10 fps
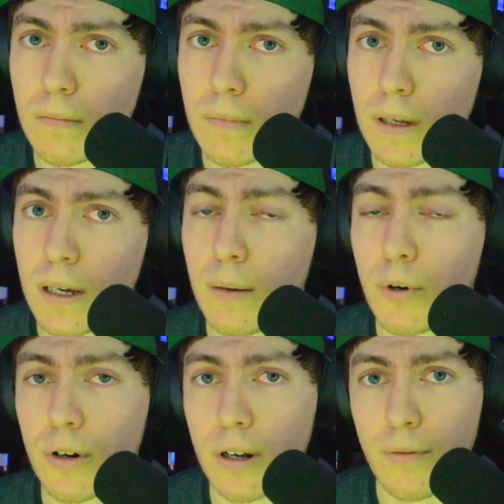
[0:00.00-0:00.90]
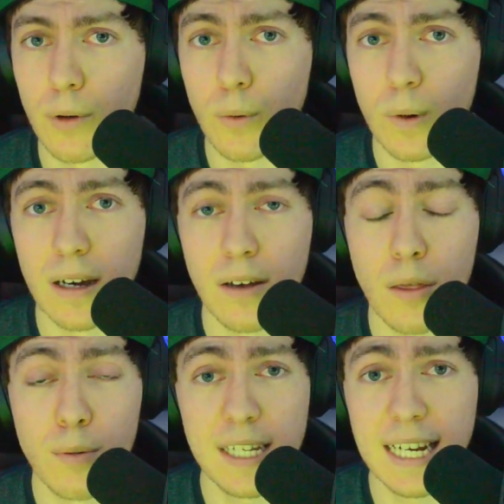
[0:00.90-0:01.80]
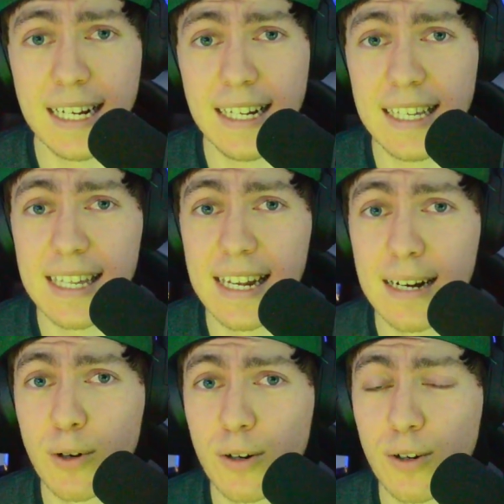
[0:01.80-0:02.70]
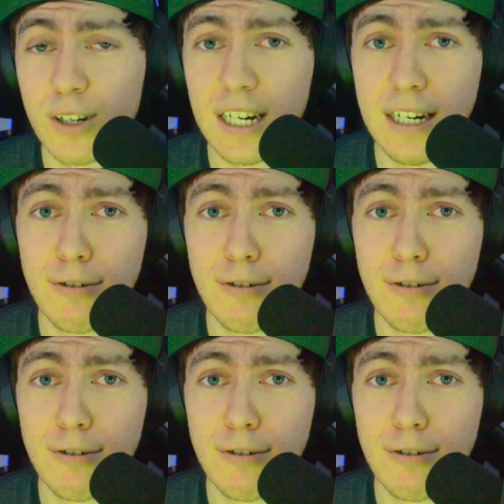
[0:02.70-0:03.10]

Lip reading: I'm gonna give you 3 seconds, then I'm gonna continue.